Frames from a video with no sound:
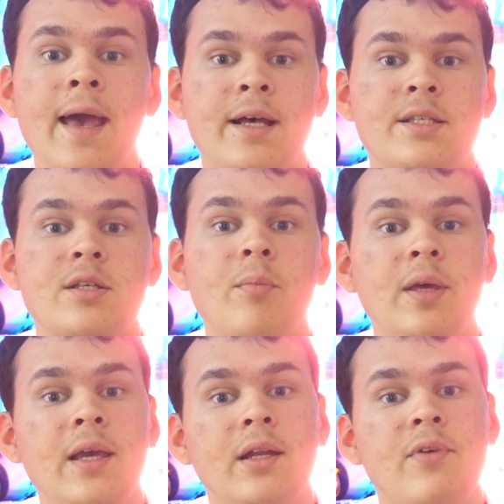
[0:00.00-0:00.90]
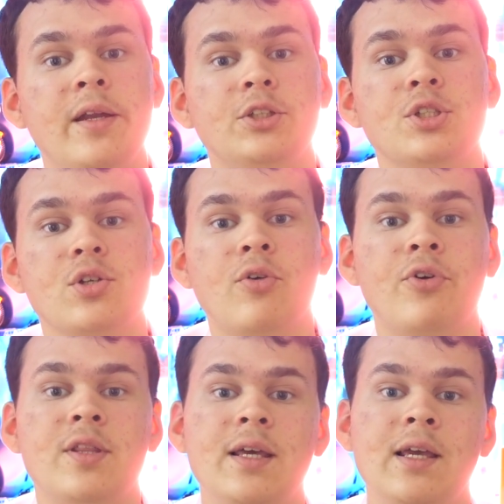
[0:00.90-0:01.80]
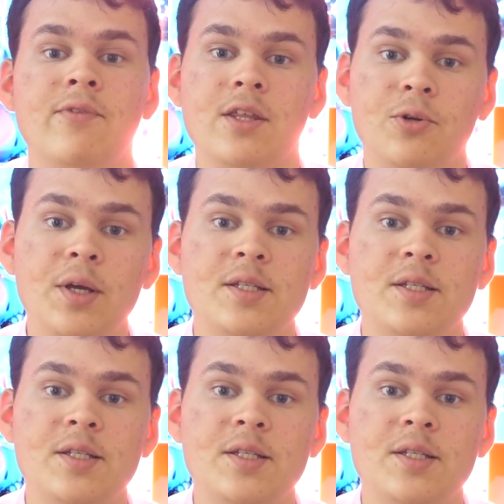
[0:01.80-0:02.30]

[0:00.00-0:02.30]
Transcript: has some key advantages over the EV3